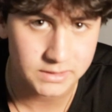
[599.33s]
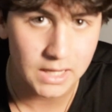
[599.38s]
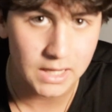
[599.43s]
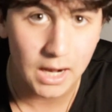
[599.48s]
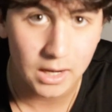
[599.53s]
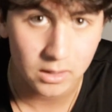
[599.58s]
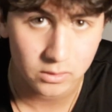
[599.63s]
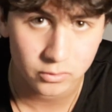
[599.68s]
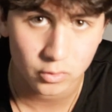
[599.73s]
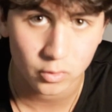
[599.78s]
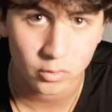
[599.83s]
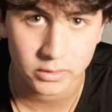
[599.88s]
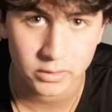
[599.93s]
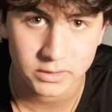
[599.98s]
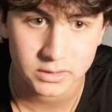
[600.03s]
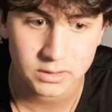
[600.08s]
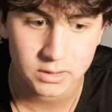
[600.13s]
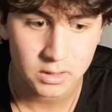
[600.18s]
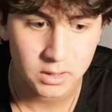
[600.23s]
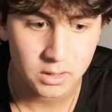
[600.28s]
style
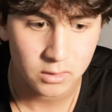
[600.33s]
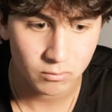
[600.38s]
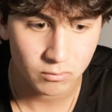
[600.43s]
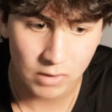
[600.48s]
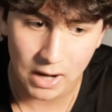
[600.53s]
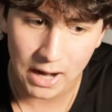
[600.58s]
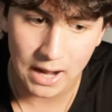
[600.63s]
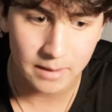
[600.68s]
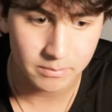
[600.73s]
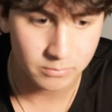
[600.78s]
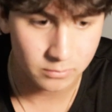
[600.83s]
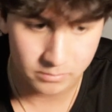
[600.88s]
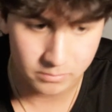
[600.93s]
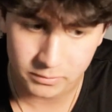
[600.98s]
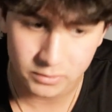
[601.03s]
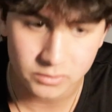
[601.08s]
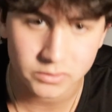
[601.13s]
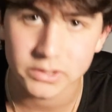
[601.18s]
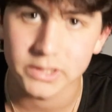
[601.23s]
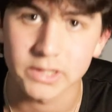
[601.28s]
towards rap or
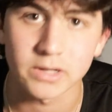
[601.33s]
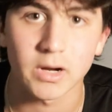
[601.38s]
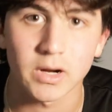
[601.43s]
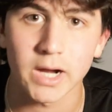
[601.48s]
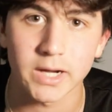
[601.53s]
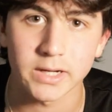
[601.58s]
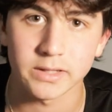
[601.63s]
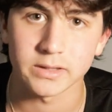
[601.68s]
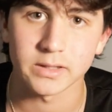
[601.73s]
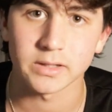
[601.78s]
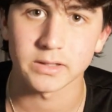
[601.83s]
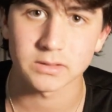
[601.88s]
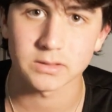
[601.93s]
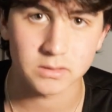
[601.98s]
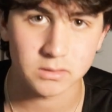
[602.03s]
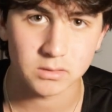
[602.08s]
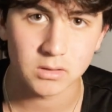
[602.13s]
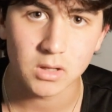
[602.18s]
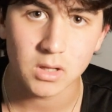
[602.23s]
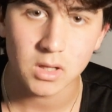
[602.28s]
music or anything.
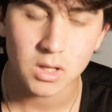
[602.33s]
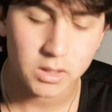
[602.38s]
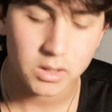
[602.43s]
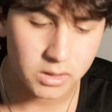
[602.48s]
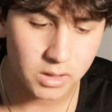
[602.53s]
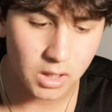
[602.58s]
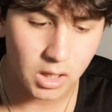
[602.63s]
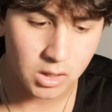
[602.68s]
So, you